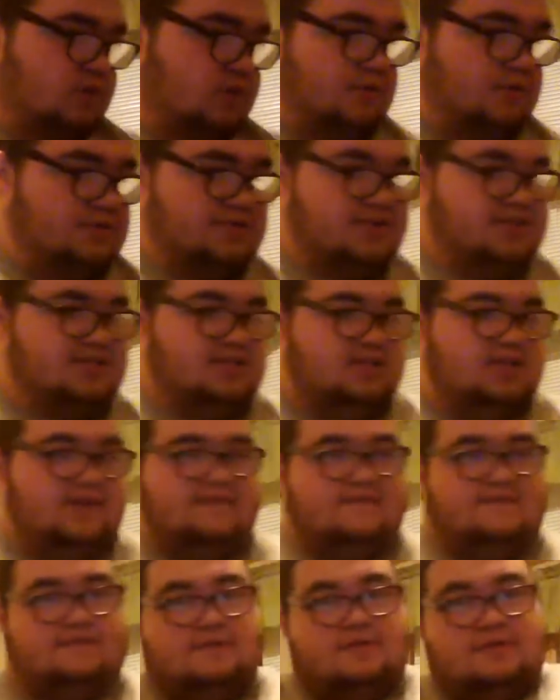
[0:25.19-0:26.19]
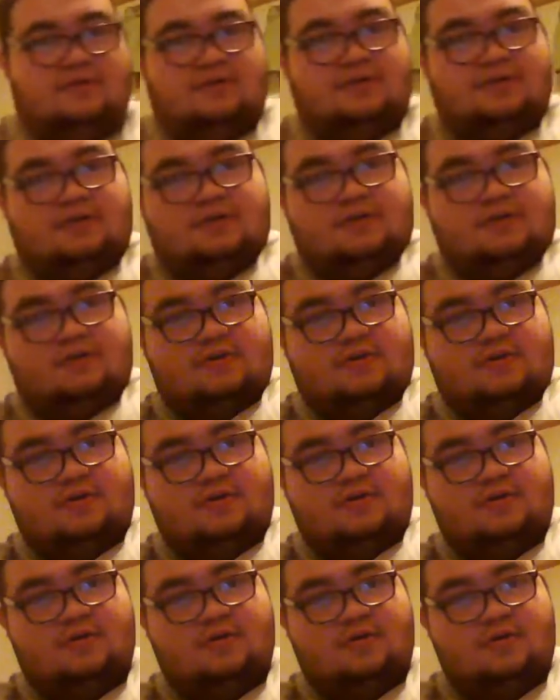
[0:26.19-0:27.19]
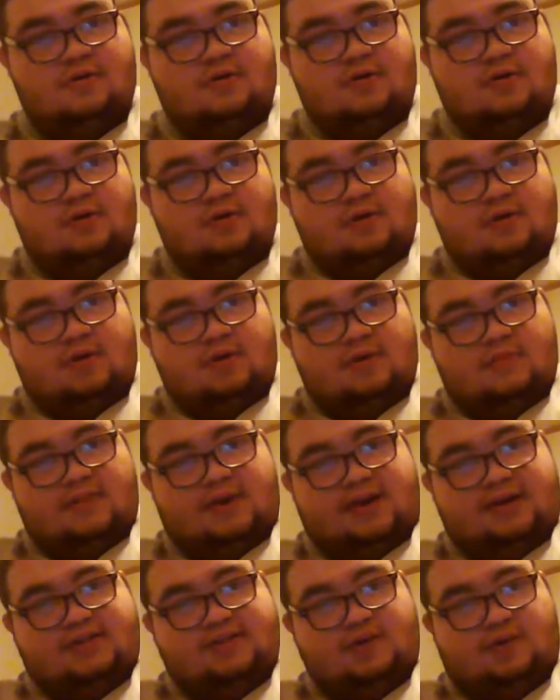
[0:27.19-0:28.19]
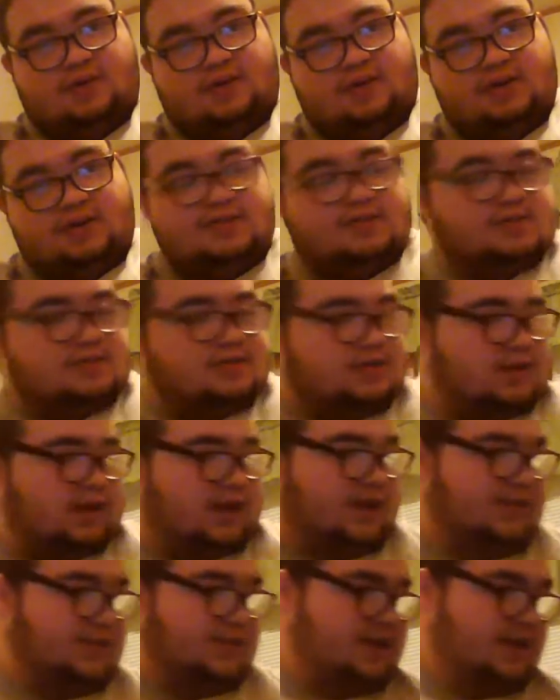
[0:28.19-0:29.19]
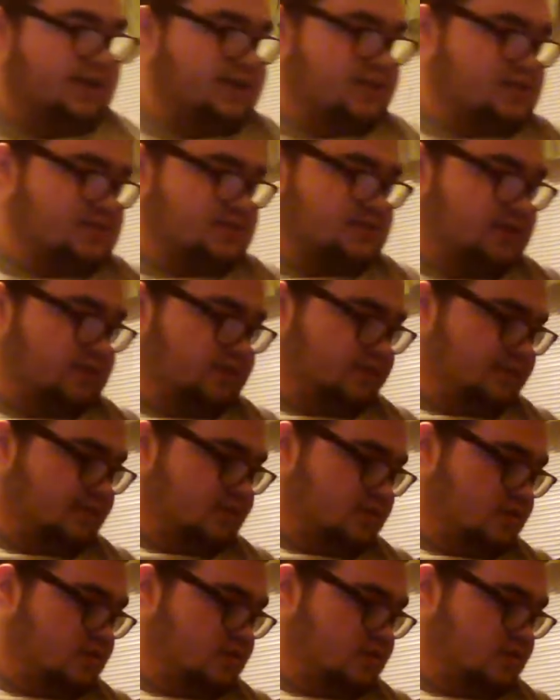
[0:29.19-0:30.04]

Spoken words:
which I sleeved for my tokens and the deck itself.